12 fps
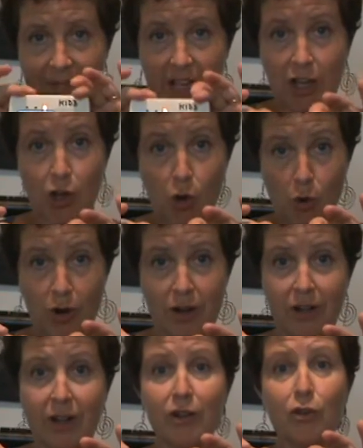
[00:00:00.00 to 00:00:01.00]
a
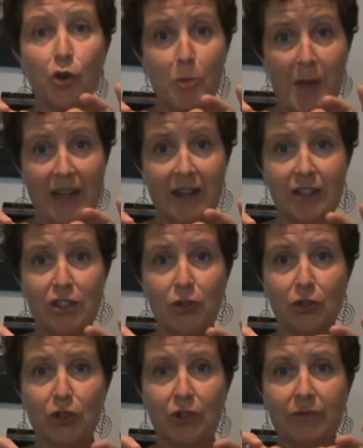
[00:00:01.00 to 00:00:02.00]
Korg chromatic
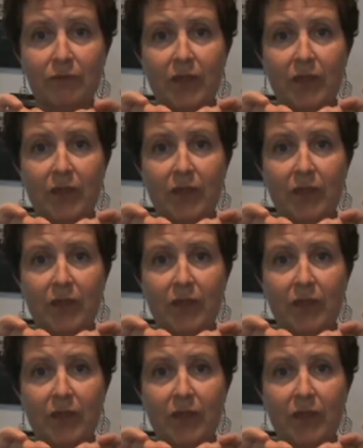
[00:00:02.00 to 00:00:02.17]
tuner.